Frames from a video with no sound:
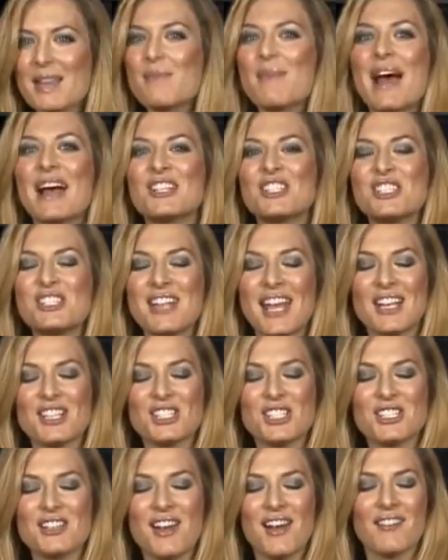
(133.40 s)

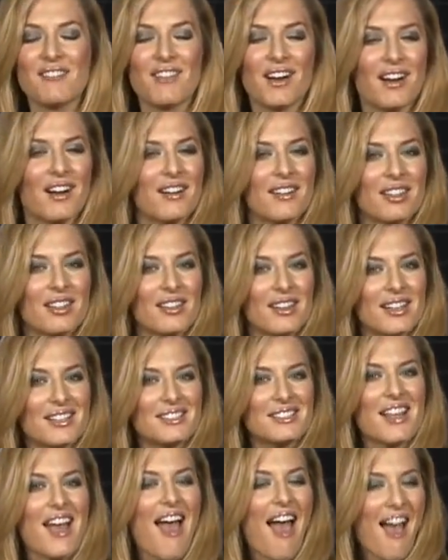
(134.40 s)
imagination of
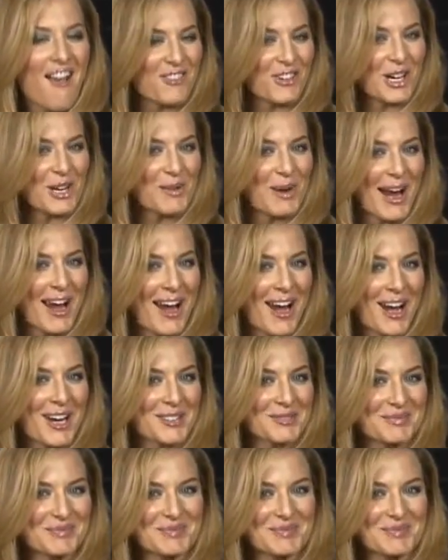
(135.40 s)
Earthlings everywhere.